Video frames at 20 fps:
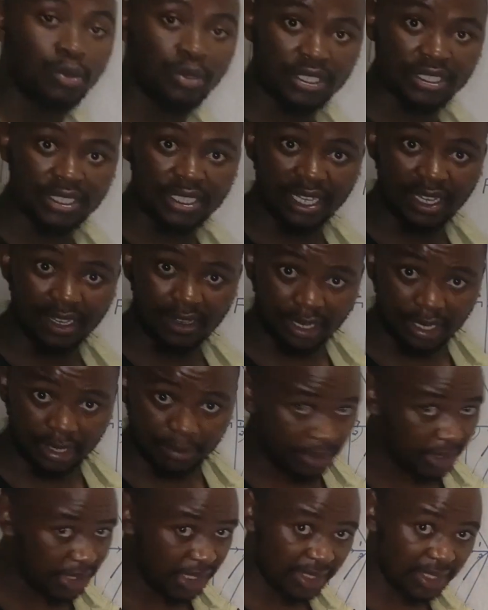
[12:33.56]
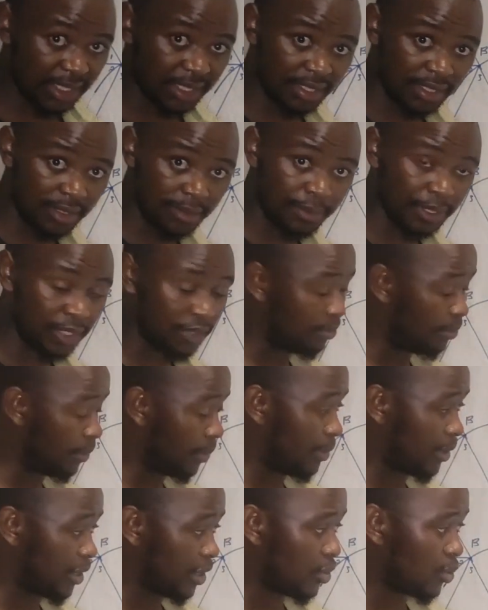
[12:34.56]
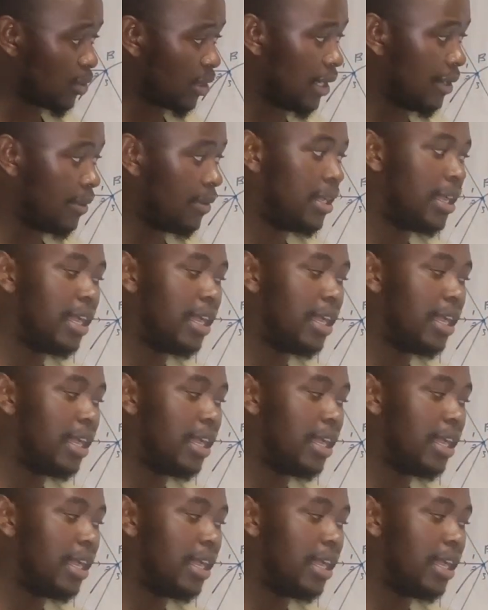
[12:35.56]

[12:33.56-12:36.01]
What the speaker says: always intersecting the perpendicular.